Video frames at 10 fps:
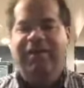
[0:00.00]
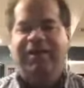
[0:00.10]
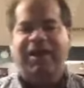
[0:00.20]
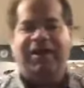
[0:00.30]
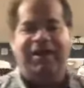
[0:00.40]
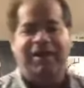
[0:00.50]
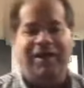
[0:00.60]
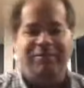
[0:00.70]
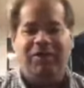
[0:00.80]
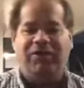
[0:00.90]
Kitty,
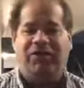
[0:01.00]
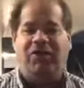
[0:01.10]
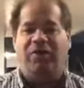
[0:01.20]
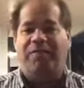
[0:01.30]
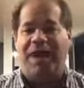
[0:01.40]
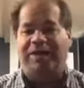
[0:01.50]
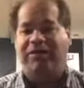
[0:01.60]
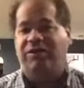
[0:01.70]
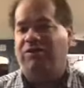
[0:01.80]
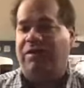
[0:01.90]
number two, back
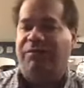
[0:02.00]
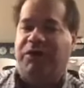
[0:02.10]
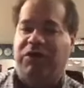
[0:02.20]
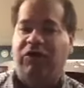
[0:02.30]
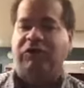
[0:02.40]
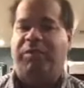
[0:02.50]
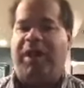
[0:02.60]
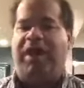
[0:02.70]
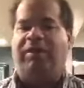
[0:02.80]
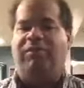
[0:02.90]
to your number two
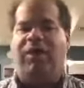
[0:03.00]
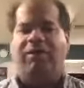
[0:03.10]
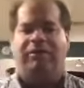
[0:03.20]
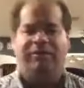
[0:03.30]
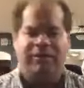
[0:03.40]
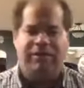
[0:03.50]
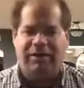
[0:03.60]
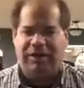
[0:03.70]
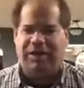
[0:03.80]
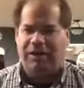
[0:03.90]
spot. Welcome, uh,
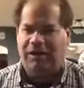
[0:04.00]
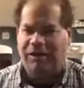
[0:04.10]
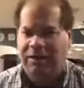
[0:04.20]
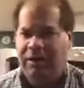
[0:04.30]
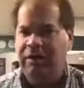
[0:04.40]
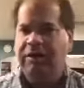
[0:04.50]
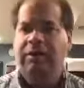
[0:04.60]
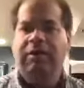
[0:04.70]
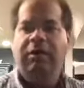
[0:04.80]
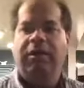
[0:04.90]
Kitty.
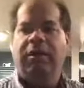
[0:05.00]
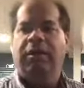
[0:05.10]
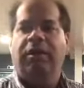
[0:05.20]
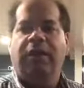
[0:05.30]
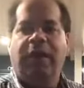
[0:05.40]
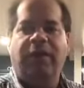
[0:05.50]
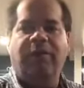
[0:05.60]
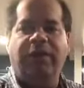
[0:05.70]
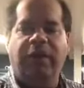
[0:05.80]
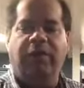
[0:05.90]
How
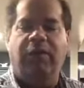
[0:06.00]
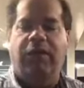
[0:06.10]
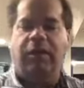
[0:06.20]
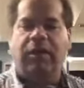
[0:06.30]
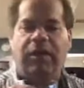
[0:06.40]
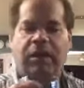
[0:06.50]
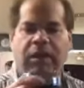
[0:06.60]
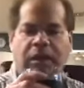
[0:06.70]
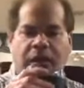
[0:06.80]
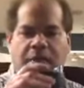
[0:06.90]
we doing?
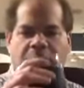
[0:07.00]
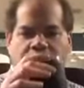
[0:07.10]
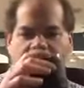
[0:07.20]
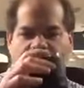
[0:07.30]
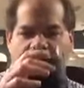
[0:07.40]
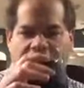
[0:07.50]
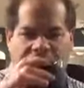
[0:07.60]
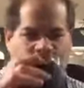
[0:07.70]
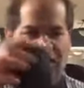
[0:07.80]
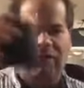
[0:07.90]

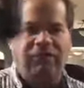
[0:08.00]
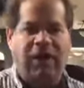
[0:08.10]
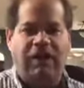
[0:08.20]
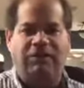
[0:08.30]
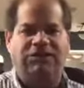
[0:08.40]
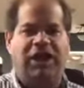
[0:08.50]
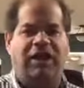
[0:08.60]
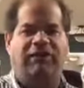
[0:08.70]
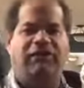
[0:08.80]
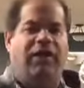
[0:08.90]
Hello, other
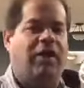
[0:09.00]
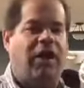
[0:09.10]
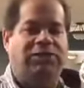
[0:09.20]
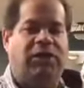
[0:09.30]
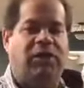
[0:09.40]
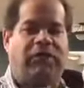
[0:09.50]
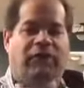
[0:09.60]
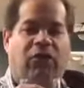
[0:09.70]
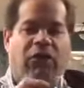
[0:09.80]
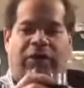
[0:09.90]
Jennifer, also in
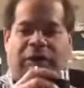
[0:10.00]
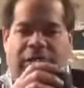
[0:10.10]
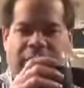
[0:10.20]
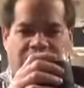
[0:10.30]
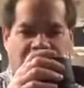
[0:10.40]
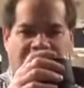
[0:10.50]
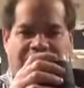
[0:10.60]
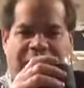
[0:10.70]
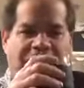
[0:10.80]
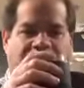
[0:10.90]
Florida.
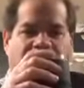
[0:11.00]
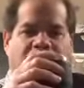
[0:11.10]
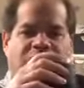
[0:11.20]
I think they grow